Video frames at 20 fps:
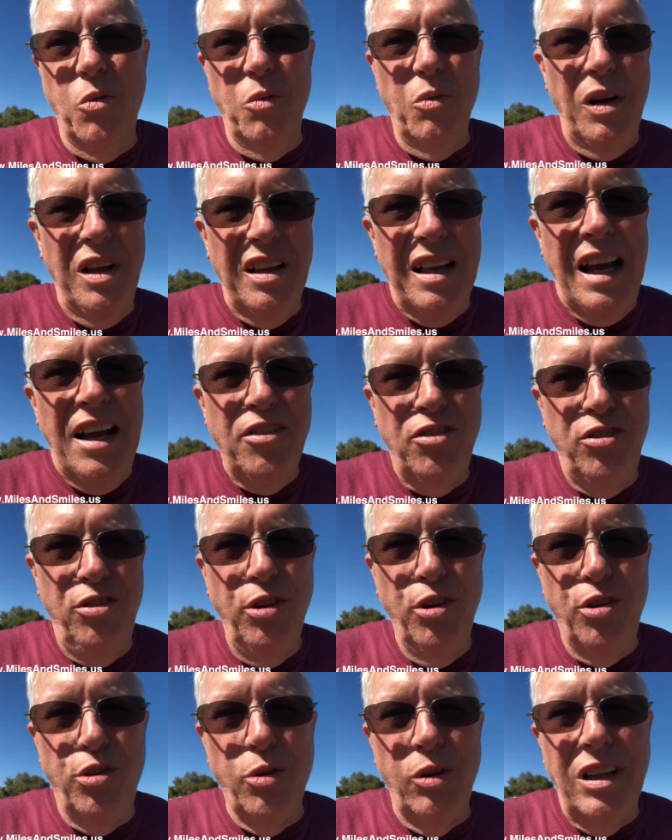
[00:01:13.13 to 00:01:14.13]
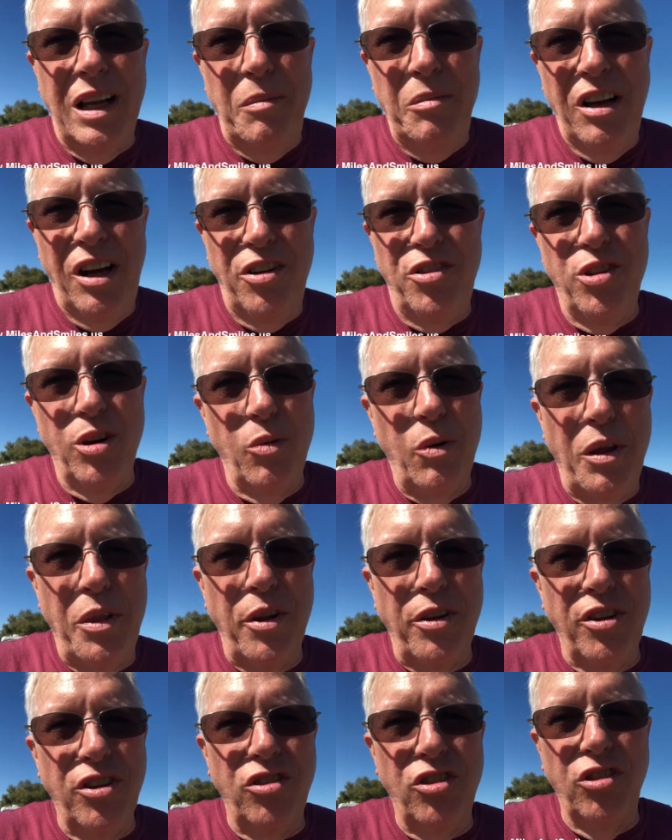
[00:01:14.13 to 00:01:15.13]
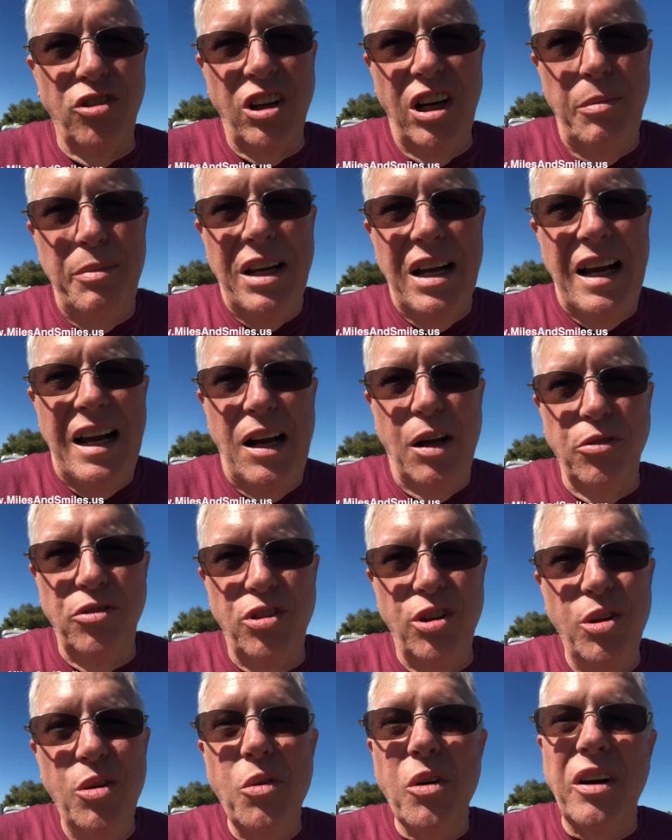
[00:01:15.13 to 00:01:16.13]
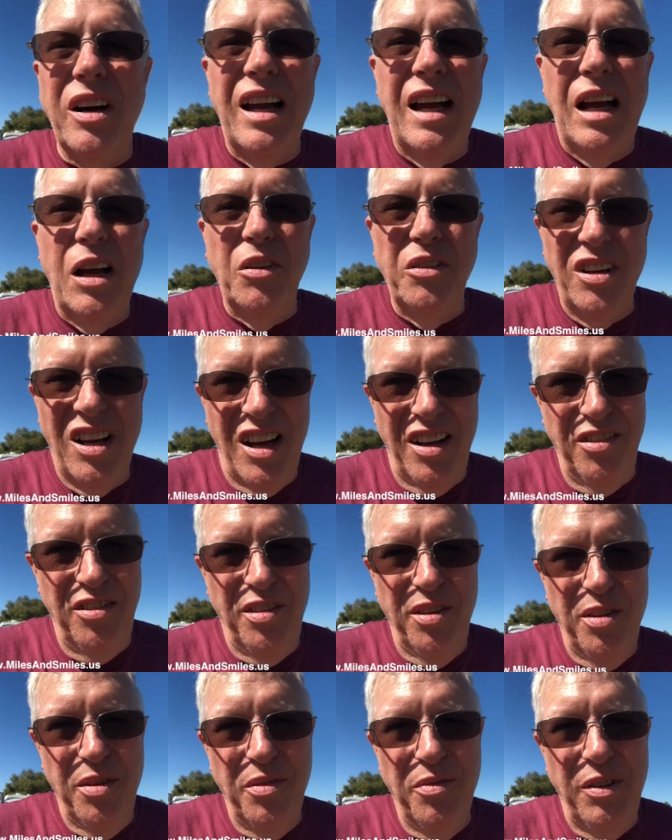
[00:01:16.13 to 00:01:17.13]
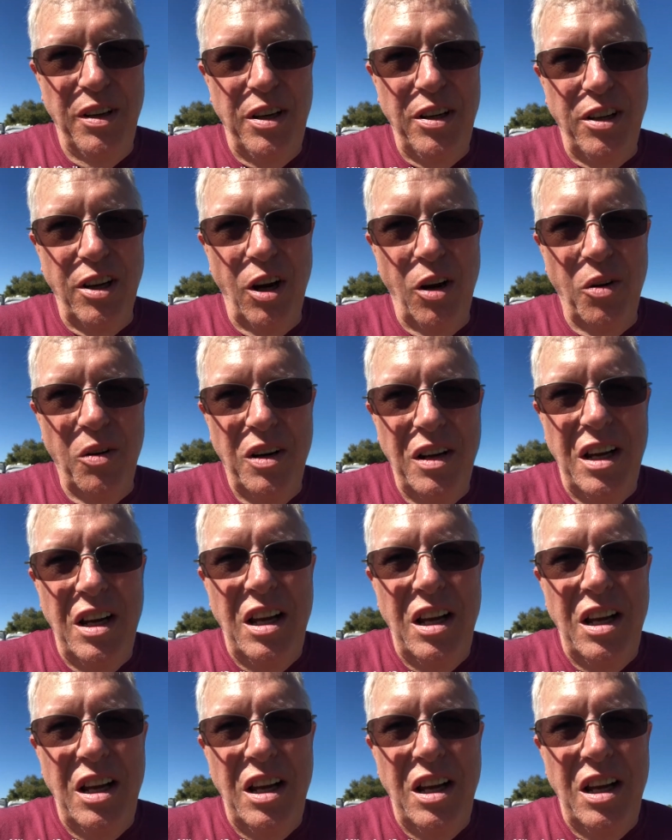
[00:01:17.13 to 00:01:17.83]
Well, as usual, I'm not sure whether this is going to be a how-to or a how-not-to video,